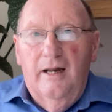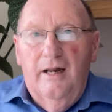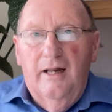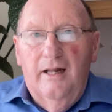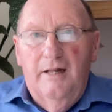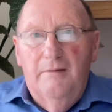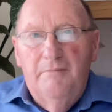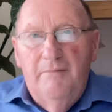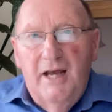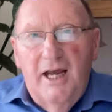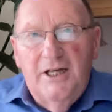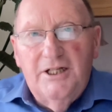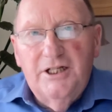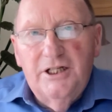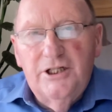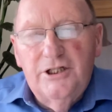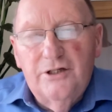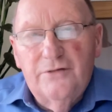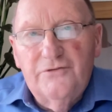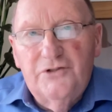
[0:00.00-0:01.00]
The
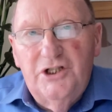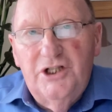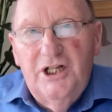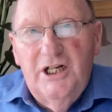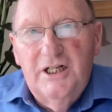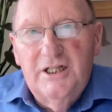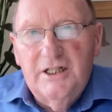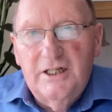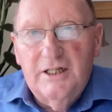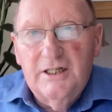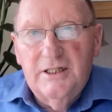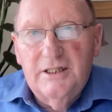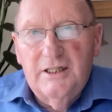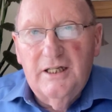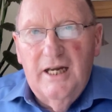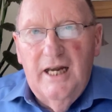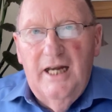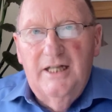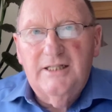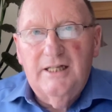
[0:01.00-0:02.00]
message of Jesus
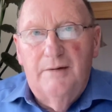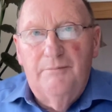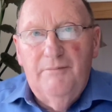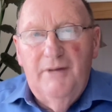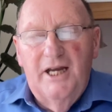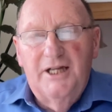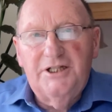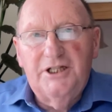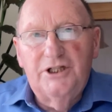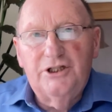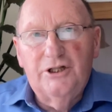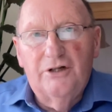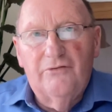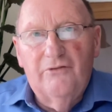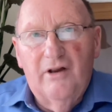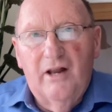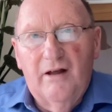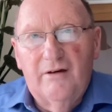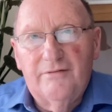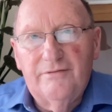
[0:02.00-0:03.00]
is a message of
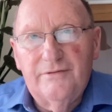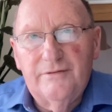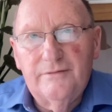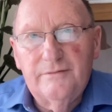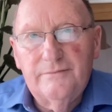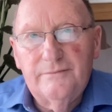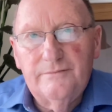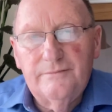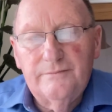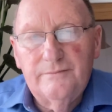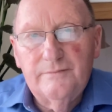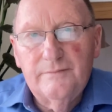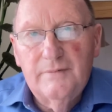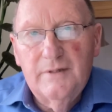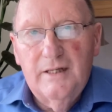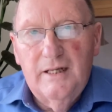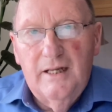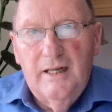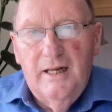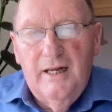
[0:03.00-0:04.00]
love.
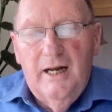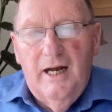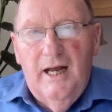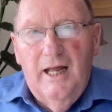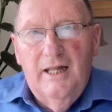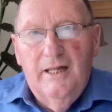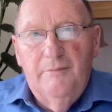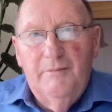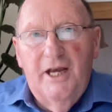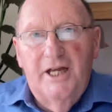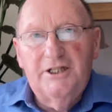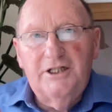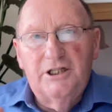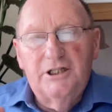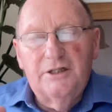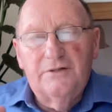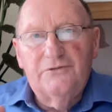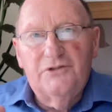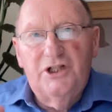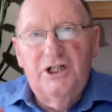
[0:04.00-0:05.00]
The
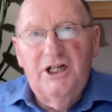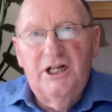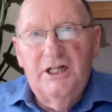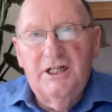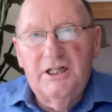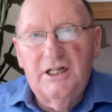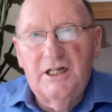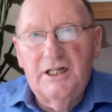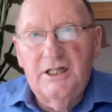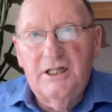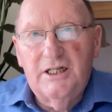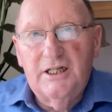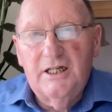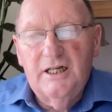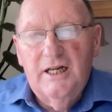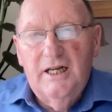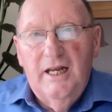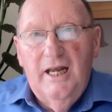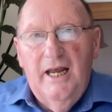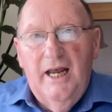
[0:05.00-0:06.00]
message of Jesus
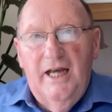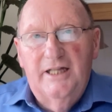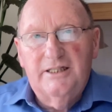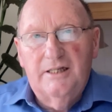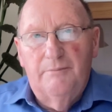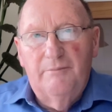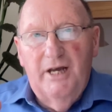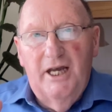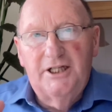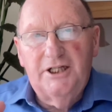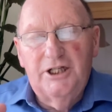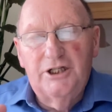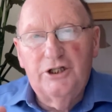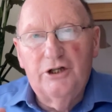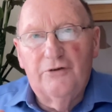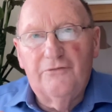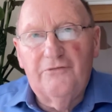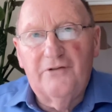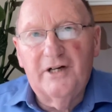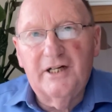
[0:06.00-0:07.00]
is a message
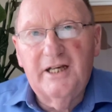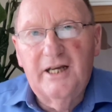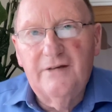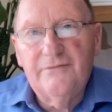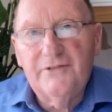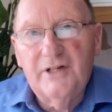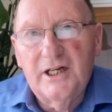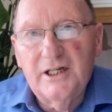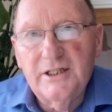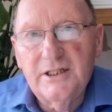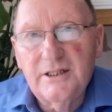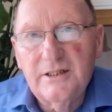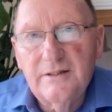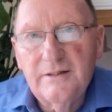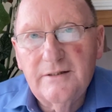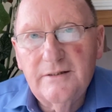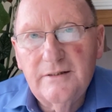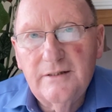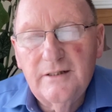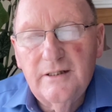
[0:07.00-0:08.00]
of forgiveness.
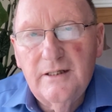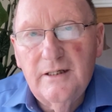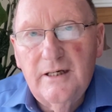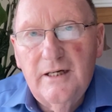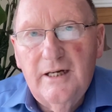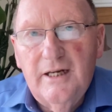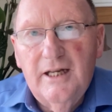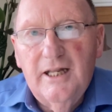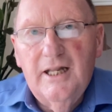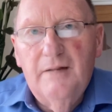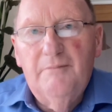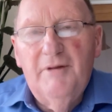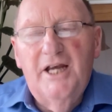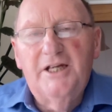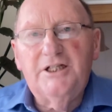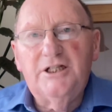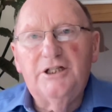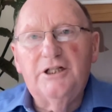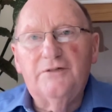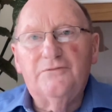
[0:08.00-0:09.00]
The
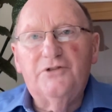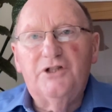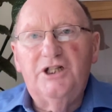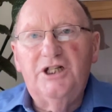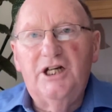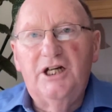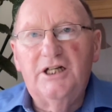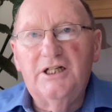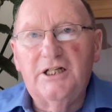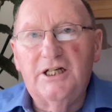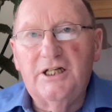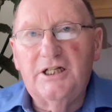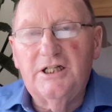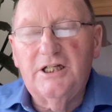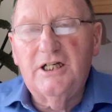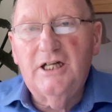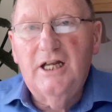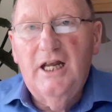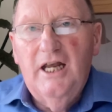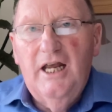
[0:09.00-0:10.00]
message of
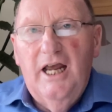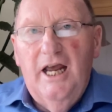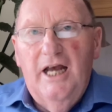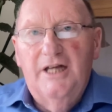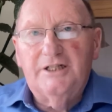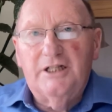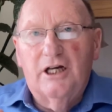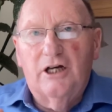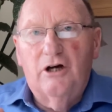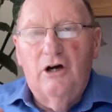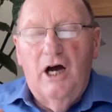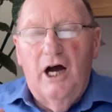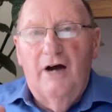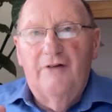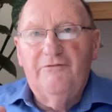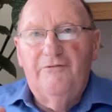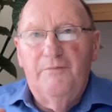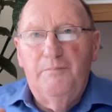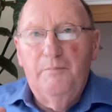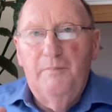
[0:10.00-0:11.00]
Jesus is
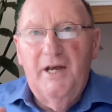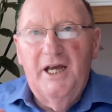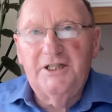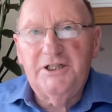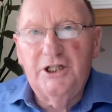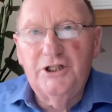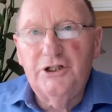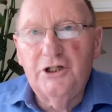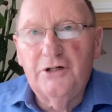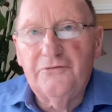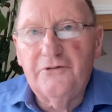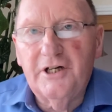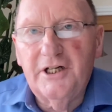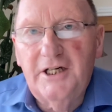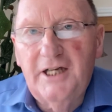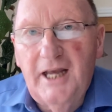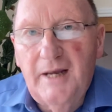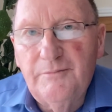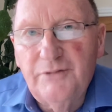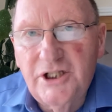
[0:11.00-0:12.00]
a message of
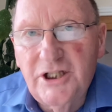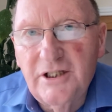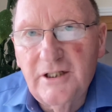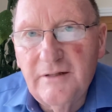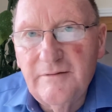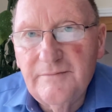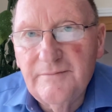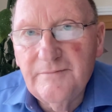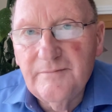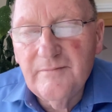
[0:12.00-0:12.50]
redemption.